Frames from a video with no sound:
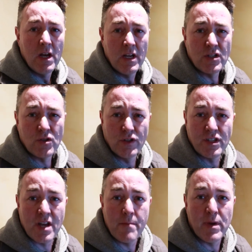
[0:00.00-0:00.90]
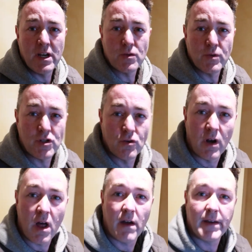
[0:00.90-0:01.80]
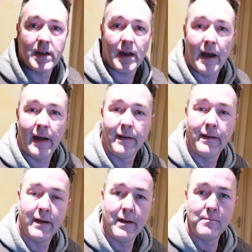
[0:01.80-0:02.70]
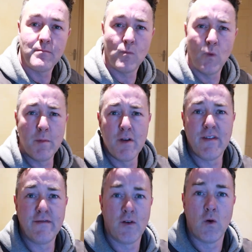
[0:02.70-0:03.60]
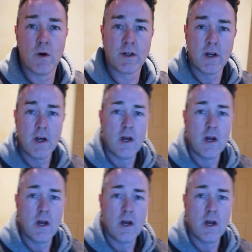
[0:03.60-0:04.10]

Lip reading: It's under 10 minutes, which you'll like, and we're moving forward.